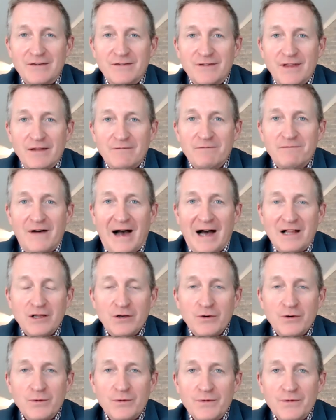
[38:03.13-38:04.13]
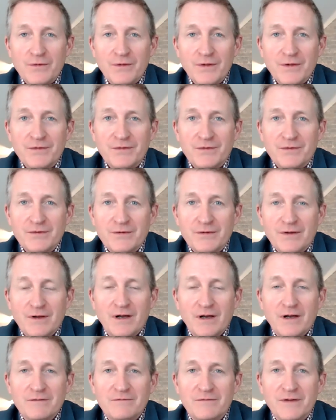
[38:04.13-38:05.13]
that follow this
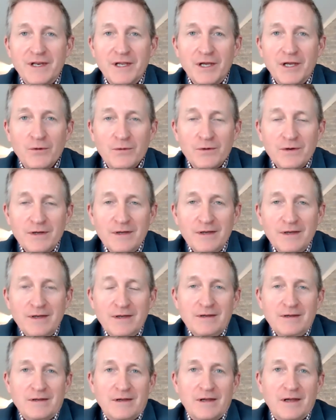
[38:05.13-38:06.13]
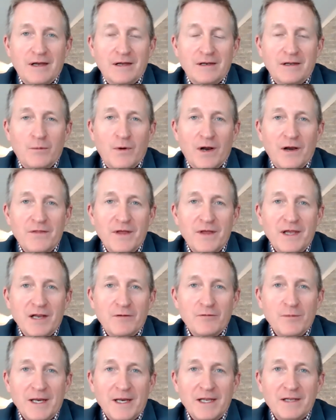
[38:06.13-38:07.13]
video. And I want to thank
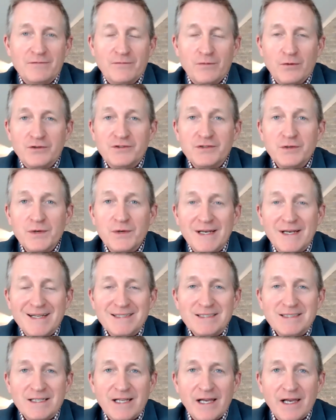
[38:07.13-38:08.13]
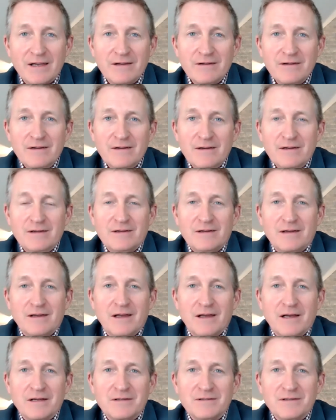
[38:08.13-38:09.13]
everybody for tuning in today.
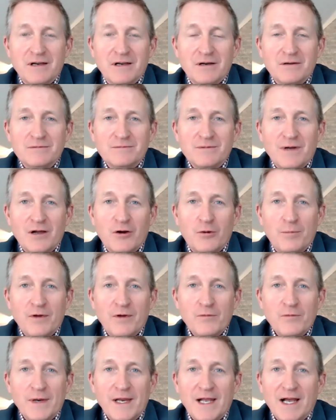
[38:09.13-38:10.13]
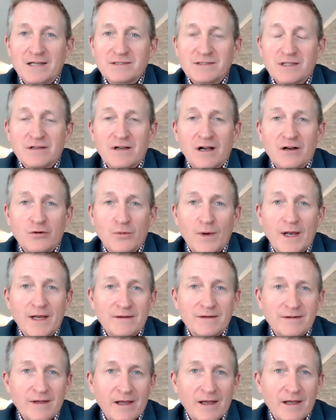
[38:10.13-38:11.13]
And I hope everybody has a
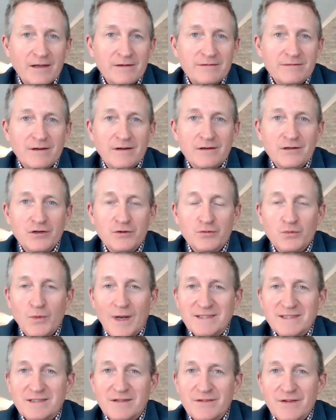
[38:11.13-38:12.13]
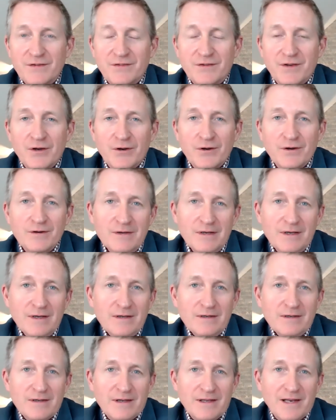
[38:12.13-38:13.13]
great day, a good rest of this year.
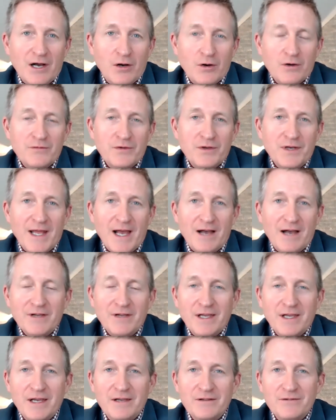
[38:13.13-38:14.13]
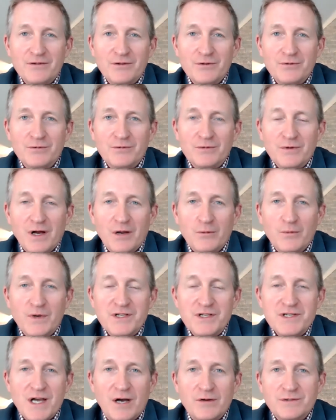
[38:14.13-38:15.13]
And however you navigate, you
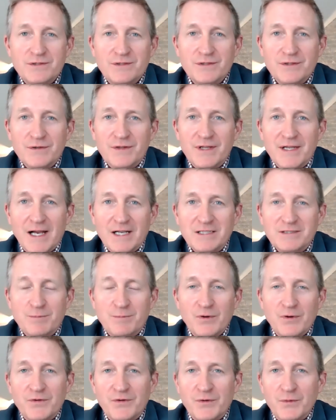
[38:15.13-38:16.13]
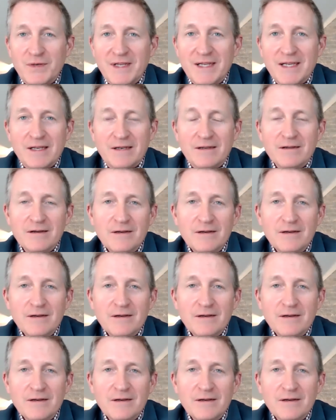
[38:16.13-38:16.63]
reach out to the experts you need